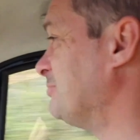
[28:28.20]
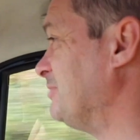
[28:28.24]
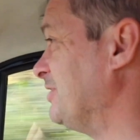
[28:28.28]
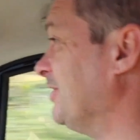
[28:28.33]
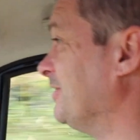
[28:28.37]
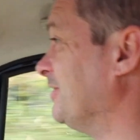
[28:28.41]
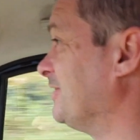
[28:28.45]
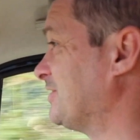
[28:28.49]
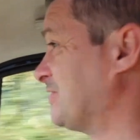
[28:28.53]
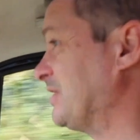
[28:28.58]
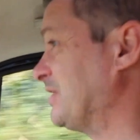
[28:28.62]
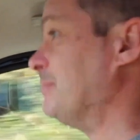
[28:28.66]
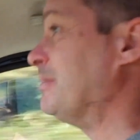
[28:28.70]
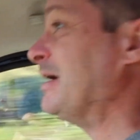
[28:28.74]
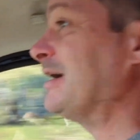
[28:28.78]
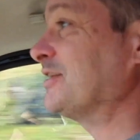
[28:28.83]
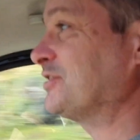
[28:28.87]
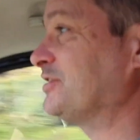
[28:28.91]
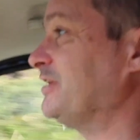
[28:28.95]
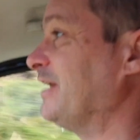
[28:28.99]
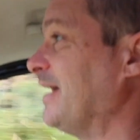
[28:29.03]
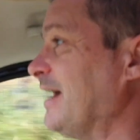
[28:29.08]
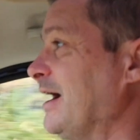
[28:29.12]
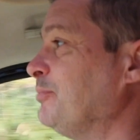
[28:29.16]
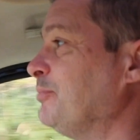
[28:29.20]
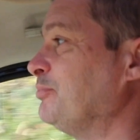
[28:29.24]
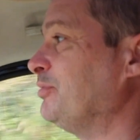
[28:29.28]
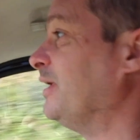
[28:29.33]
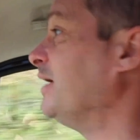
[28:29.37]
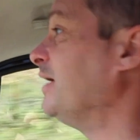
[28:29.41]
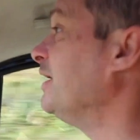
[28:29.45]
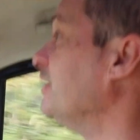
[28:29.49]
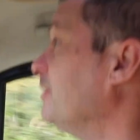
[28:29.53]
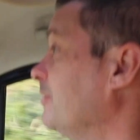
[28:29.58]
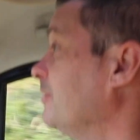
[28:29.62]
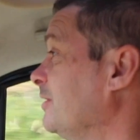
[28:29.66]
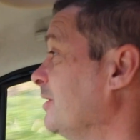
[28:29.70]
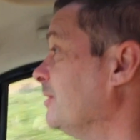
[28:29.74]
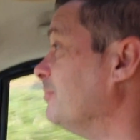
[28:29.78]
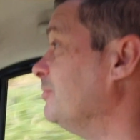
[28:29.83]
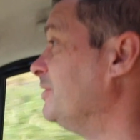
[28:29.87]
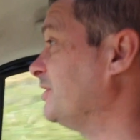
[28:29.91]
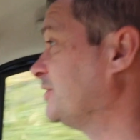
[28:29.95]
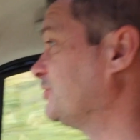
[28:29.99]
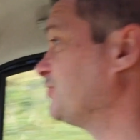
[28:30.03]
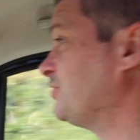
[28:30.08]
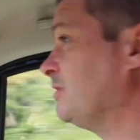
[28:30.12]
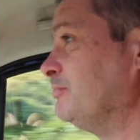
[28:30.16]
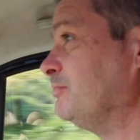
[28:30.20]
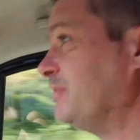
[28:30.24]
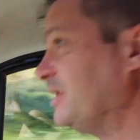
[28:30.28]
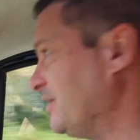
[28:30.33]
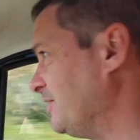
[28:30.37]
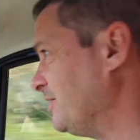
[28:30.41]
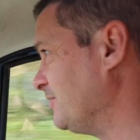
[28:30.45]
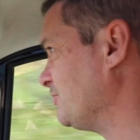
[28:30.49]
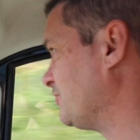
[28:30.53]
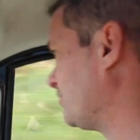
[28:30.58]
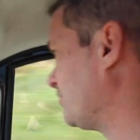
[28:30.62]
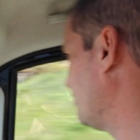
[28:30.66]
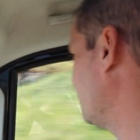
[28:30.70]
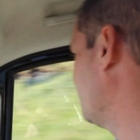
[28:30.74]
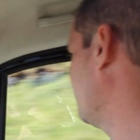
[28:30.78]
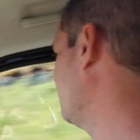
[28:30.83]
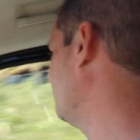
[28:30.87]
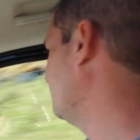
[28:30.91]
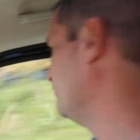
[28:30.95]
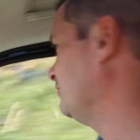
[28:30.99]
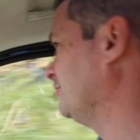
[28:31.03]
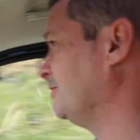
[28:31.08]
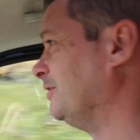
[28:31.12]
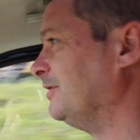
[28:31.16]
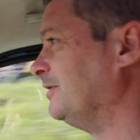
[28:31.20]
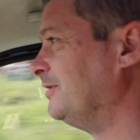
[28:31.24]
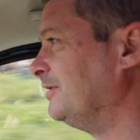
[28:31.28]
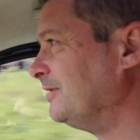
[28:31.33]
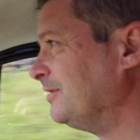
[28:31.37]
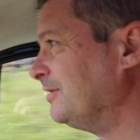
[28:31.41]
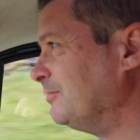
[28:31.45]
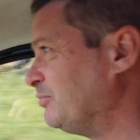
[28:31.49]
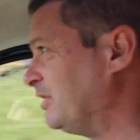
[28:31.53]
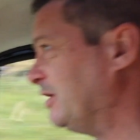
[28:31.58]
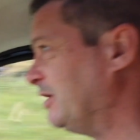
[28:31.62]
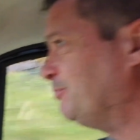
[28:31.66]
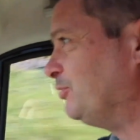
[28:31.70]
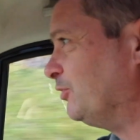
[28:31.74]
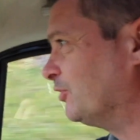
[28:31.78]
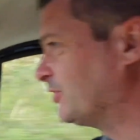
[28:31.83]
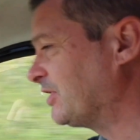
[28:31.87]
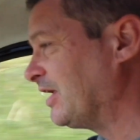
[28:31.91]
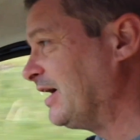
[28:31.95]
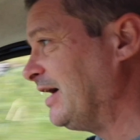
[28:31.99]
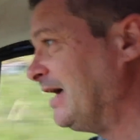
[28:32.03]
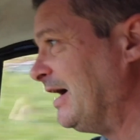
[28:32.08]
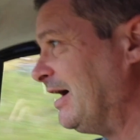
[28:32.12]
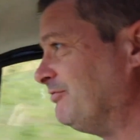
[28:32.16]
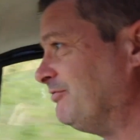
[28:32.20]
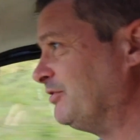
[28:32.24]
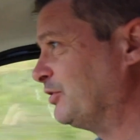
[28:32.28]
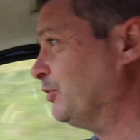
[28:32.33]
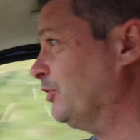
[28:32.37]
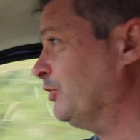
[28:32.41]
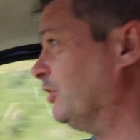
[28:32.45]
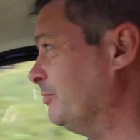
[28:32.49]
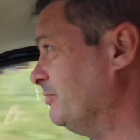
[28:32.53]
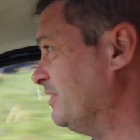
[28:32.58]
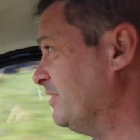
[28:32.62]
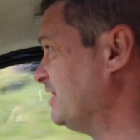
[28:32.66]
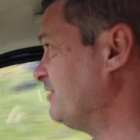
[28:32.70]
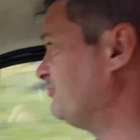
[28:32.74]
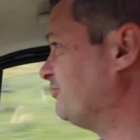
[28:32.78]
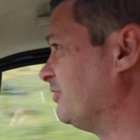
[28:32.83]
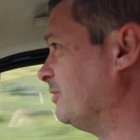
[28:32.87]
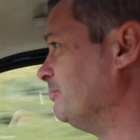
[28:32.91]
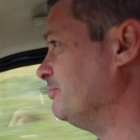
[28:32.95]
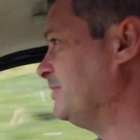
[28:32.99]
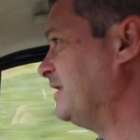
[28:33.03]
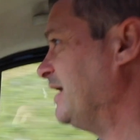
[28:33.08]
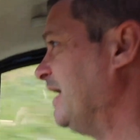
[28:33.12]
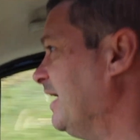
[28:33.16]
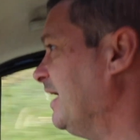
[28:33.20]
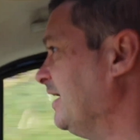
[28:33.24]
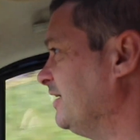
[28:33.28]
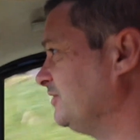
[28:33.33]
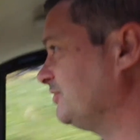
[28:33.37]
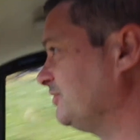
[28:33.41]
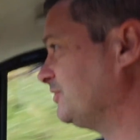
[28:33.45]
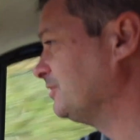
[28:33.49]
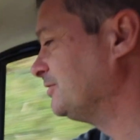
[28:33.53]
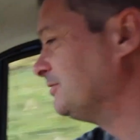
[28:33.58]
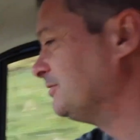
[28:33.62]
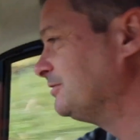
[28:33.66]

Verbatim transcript: be honest, I'm actually happy because oh. it means people can't have a go at me from behind.